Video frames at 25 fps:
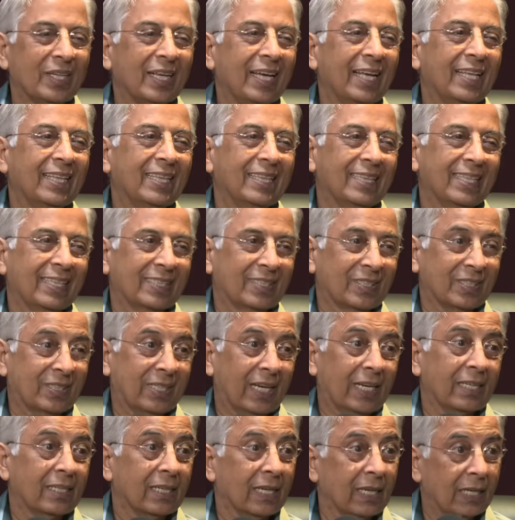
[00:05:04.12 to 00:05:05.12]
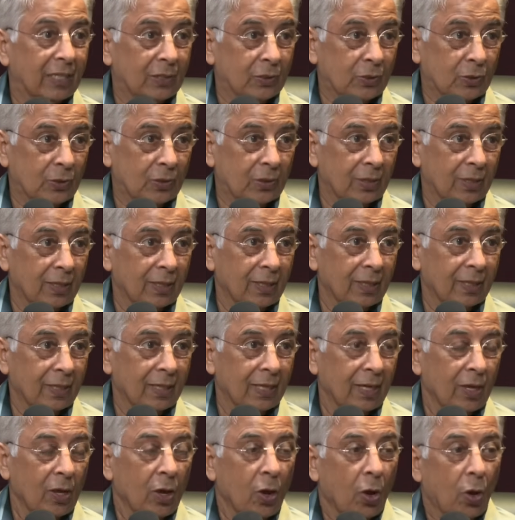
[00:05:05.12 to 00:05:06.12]
in the state list.
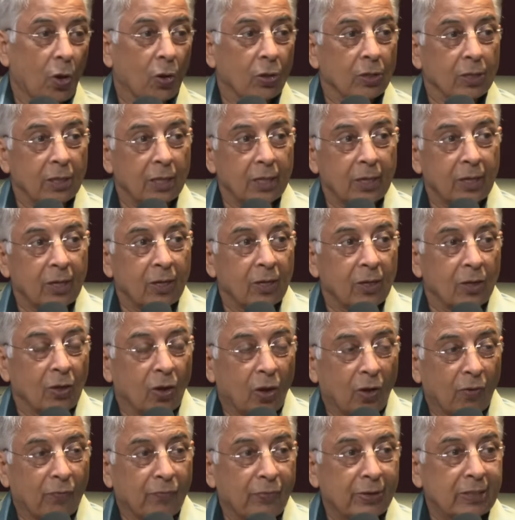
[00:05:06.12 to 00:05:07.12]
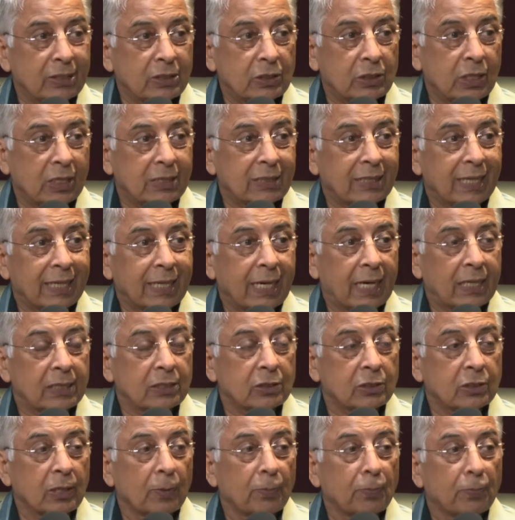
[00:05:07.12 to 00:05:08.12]
Only offences
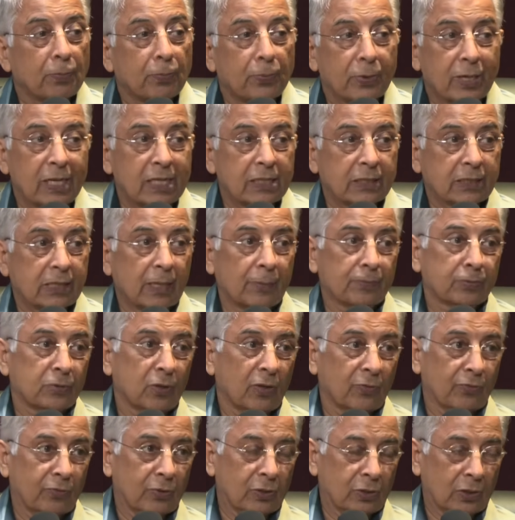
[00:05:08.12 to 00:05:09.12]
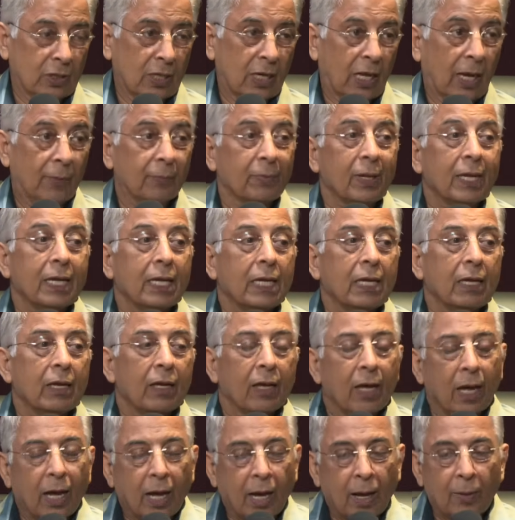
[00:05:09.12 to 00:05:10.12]
against the precepts of Islam,
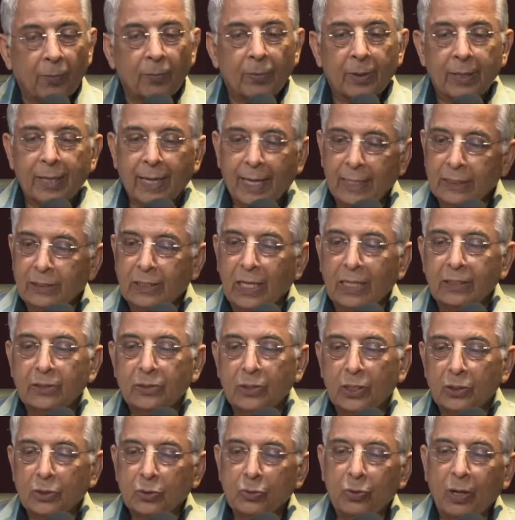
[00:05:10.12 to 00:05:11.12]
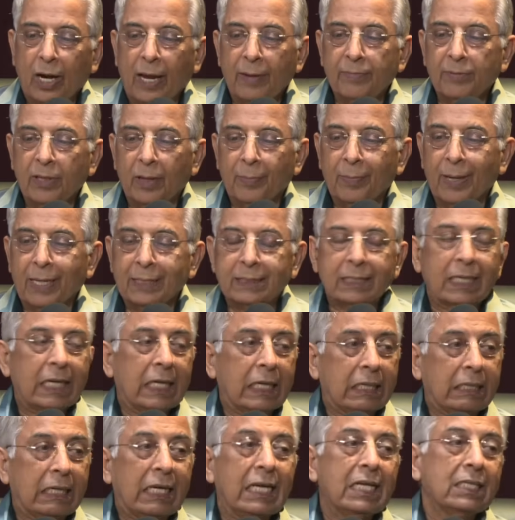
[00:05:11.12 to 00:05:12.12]
a judge described them as
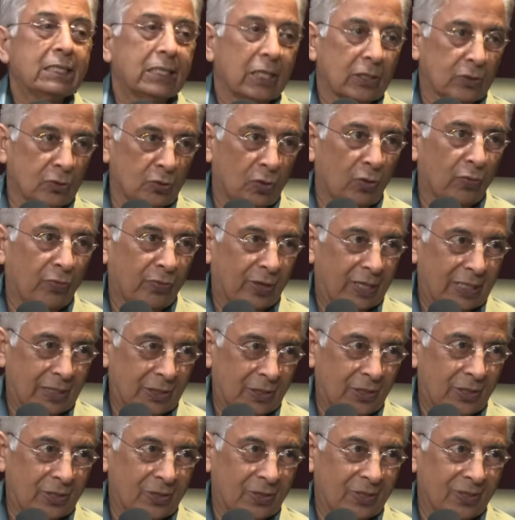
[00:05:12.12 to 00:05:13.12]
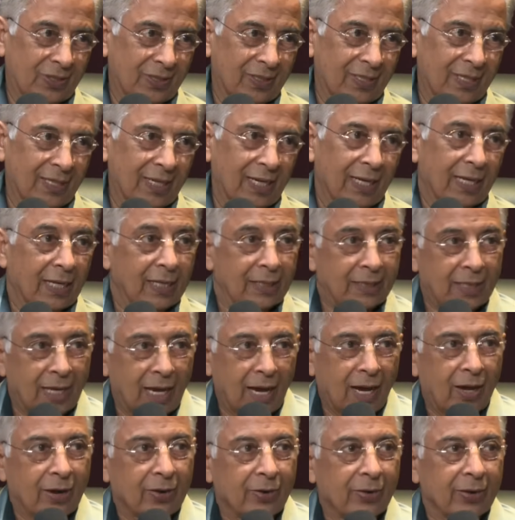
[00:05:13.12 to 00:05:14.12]
religious offences. They
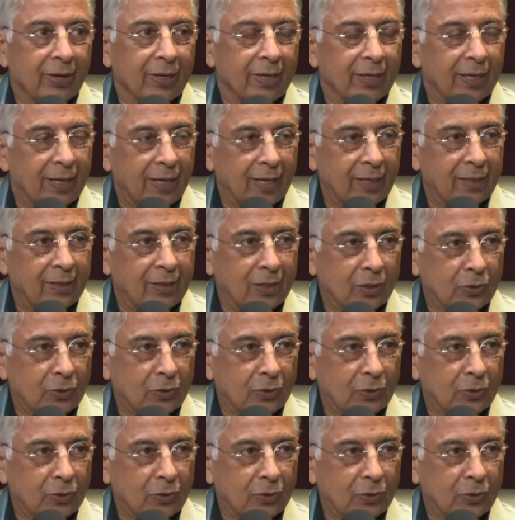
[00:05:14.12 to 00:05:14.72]
are in the